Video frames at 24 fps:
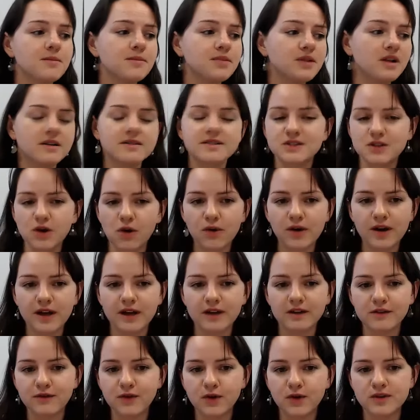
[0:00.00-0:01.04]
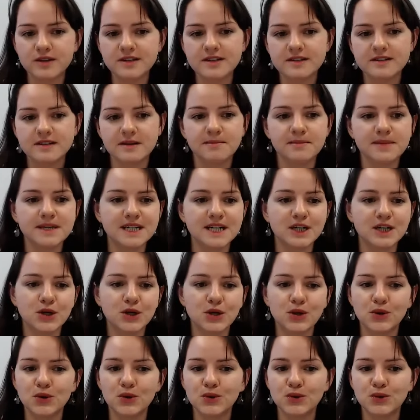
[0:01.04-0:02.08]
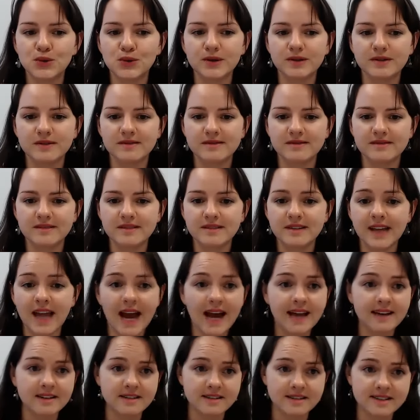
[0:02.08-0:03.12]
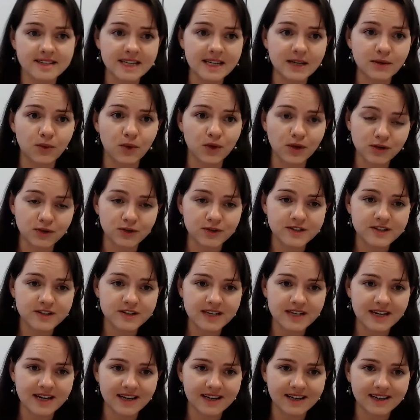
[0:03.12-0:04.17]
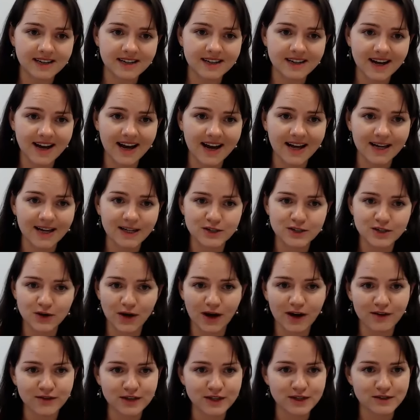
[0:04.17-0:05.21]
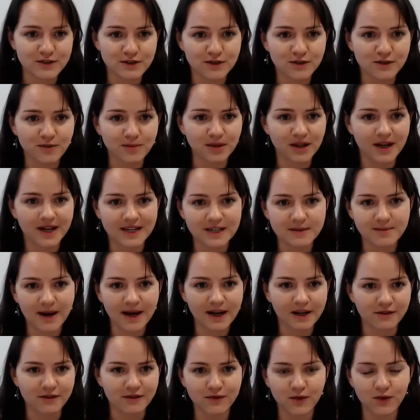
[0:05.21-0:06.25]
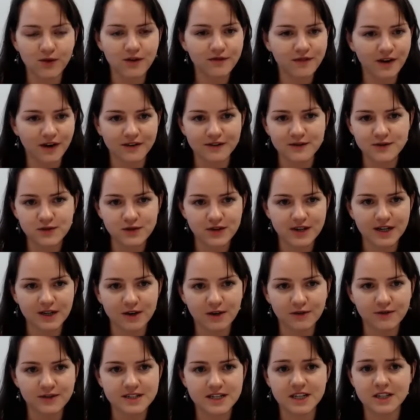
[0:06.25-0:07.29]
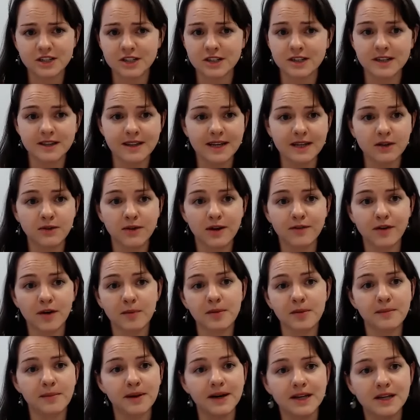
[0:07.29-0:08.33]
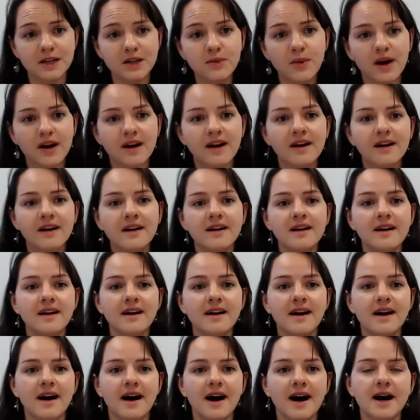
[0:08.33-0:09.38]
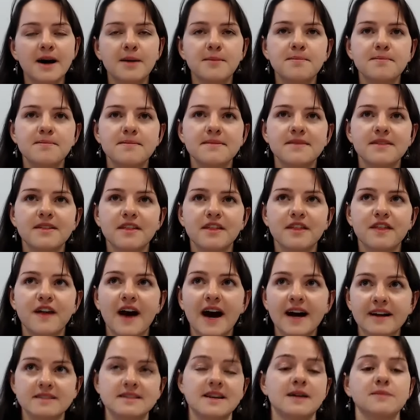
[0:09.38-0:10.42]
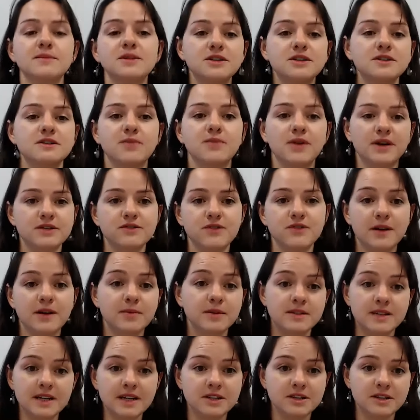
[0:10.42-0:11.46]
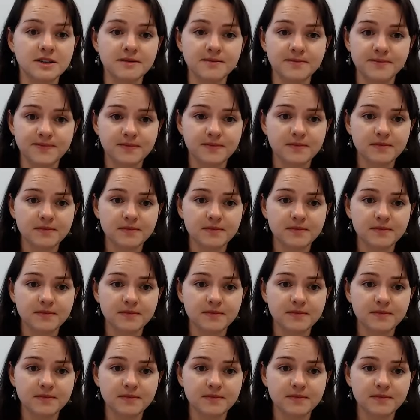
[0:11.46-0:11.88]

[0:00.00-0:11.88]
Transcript: plus talking on the phone to somebody who can't see what you're seeing and you're having this sort of blind back and forth, very frustrating conversation, and then you give up and buy a new one. That damages a brand's reputation.